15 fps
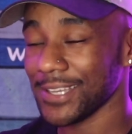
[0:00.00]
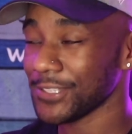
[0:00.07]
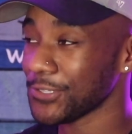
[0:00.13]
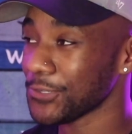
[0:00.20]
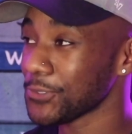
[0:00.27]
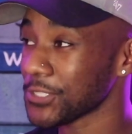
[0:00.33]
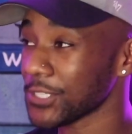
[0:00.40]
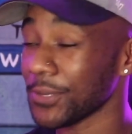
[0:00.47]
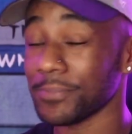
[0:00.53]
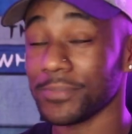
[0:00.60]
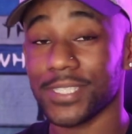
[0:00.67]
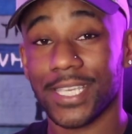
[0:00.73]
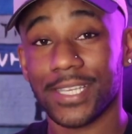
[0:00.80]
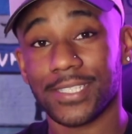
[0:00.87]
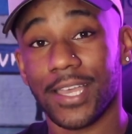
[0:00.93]
to
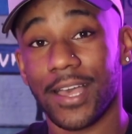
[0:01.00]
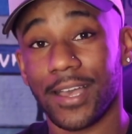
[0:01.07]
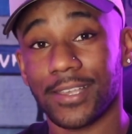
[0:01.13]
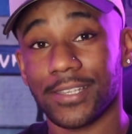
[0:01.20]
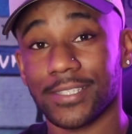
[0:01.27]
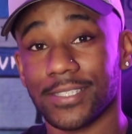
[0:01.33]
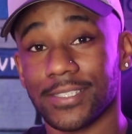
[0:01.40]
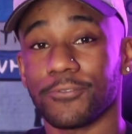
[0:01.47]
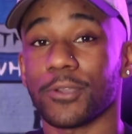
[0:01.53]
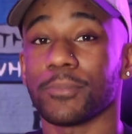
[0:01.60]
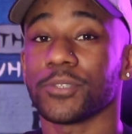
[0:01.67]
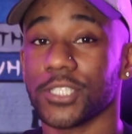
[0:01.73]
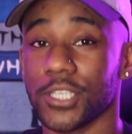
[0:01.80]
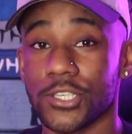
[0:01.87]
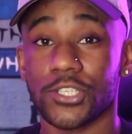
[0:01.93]
some TikToks from
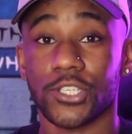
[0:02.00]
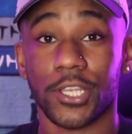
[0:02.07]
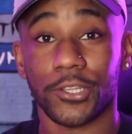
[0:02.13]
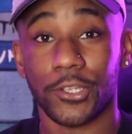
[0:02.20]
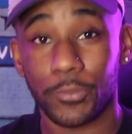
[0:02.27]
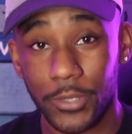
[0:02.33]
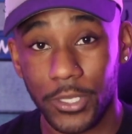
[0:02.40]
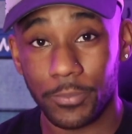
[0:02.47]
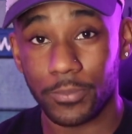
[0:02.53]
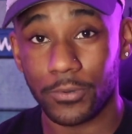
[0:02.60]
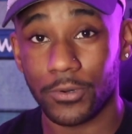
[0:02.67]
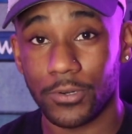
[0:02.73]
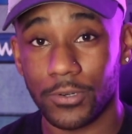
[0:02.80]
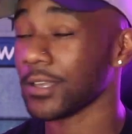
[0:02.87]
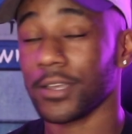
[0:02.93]
cisgender
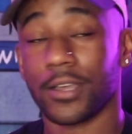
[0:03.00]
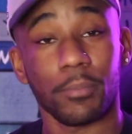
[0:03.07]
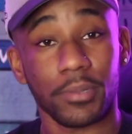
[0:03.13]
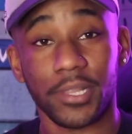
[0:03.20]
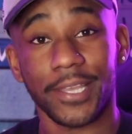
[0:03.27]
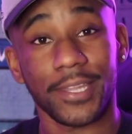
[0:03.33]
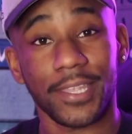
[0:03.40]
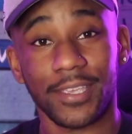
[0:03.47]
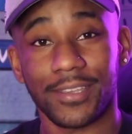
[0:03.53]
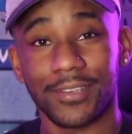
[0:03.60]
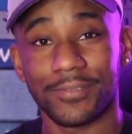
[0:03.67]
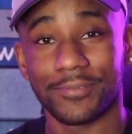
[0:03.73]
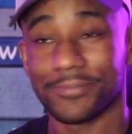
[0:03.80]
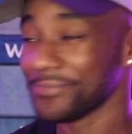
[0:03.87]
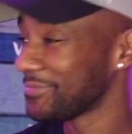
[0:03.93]
people complaining
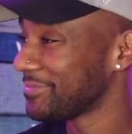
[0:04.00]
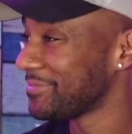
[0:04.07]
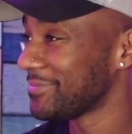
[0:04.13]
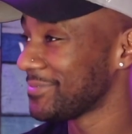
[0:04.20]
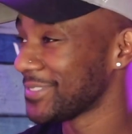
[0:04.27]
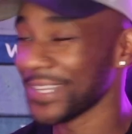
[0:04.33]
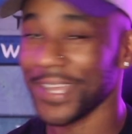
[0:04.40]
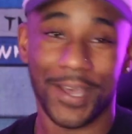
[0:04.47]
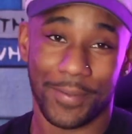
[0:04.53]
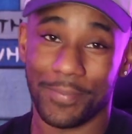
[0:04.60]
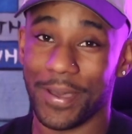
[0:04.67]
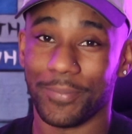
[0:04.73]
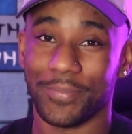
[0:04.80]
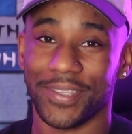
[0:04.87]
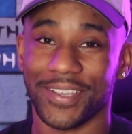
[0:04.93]

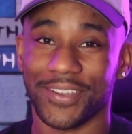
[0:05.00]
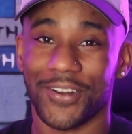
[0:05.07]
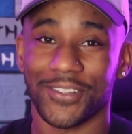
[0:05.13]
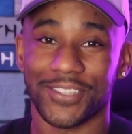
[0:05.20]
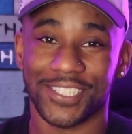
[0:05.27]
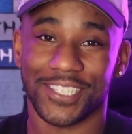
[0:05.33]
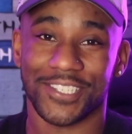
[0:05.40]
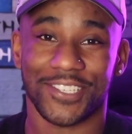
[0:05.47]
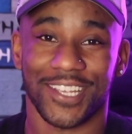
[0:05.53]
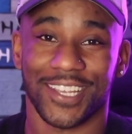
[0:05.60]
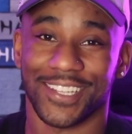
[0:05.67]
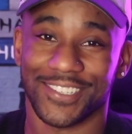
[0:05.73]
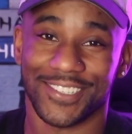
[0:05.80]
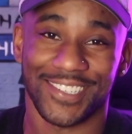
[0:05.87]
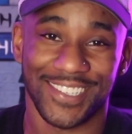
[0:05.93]
about being called
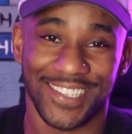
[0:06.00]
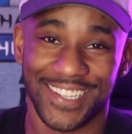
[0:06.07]
cisgender.